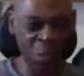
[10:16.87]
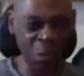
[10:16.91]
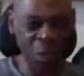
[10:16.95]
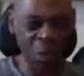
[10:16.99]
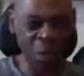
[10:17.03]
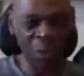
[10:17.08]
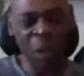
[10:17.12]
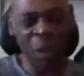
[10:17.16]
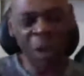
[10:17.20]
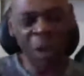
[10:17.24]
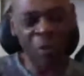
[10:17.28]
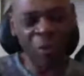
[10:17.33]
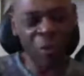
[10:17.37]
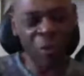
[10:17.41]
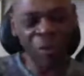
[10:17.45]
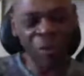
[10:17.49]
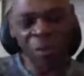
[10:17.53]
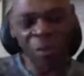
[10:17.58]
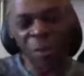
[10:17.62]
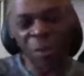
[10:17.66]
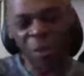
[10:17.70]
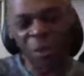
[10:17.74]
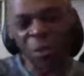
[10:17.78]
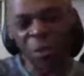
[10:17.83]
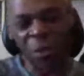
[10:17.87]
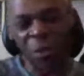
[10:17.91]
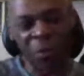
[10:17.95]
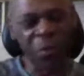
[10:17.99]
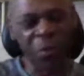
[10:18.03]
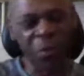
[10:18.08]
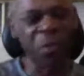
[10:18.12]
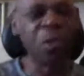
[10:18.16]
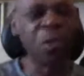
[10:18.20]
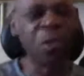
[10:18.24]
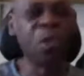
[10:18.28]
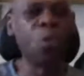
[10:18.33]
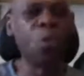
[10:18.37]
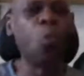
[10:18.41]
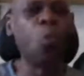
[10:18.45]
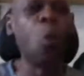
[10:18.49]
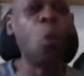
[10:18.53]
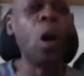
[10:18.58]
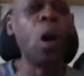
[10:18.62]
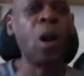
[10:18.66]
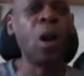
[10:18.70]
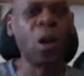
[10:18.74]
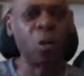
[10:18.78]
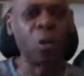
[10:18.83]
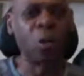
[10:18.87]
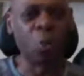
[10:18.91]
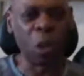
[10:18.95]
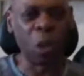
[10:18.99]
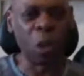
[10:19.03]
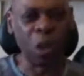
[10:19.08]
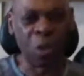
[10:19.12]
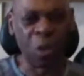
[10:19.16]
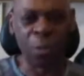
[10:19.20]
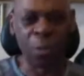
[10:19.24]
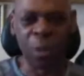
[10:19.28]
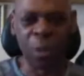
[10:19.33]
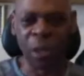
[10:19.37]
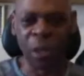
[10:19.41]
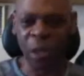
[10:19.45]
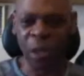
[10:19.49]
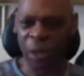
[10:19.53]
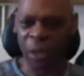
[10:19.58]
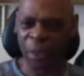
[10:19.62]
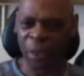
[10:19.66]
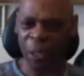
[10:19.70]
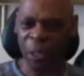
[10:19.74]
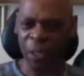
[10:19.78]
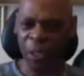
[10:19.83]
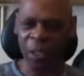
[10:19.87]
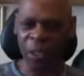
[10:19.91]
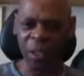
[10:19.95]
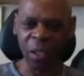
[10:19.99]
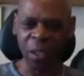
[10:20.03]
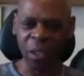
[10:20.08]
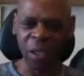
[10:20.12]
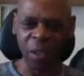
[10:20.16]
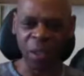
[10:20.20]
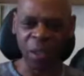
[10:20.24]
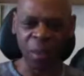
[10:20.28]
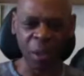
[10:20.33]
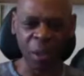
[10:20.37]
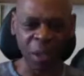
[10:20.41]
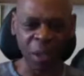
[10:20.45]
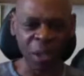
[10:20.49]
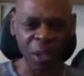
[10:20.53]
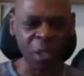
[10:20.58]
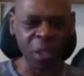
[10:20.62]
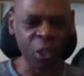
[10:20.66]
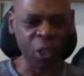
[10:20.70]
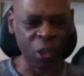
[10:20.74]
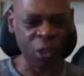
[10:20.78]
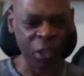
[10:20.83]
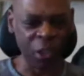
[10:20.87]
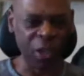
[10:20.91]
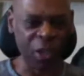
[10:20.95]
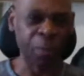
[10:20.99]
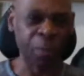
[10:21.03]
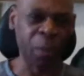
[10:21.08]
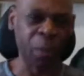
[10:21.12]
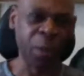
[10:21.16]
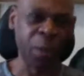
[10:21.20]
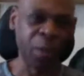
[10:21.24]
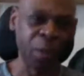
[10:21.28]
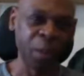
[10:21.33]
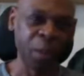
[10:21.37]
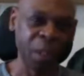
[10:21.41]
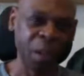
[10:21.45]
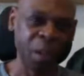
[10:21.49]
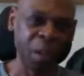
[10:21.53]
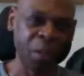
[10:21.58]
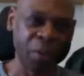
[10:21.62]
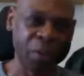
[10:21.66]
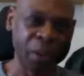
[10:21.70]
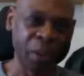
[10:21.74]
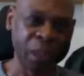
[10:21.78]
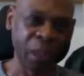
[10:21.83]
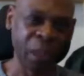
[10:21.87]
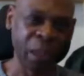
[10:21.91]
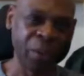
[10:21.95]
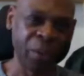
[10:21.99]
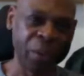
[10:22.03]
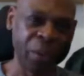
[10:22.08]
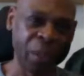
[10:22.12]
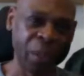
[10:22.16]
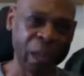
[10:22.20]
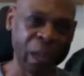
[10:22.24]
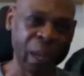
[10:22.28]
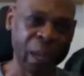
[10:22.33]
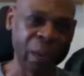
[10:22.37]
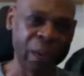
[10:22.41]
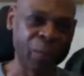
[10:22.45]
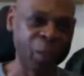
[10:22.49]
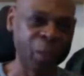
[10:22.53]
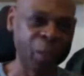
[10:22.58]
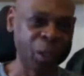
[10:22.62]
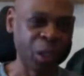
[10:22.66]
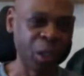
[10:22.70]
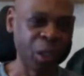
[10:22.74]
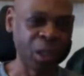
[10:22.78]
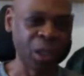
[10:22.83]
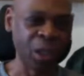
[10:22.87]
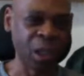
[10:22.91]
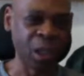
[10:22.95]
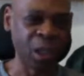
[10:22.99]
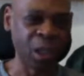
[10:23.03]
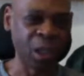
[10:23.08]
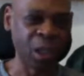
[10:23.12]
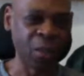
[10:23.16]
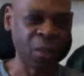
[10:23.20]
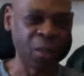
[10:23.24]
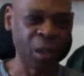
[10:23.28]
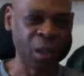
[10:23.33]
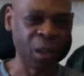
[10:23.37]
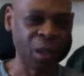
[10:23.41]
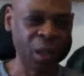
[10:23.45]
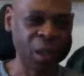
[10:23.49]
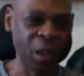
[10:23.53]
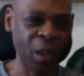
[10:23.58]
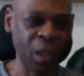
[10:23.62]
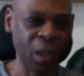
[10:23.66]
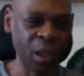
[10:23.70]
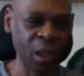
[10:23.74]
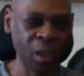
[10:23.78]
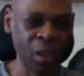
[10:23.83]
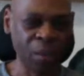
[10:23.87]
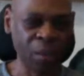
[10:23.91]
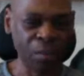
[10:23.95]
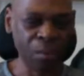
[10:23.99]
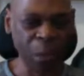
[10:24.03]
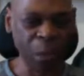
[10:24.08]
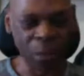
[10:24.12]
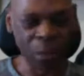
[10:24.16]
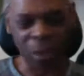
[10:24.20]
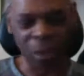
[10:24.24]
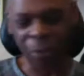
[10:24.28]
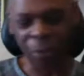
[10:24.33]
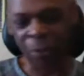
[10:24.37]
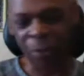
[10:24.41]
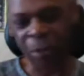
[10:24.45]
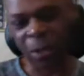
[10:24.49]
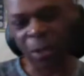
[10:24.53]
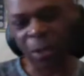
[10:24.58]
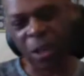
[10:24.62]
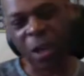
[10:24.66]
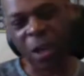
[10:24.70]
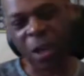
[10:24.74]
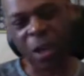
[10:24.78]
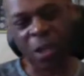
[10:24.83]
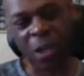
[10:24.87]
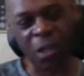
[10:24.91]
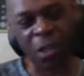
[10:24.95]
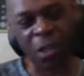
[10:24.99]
Apart from sort of the work bit, and there's an interest that both myself and David have, which is motor cars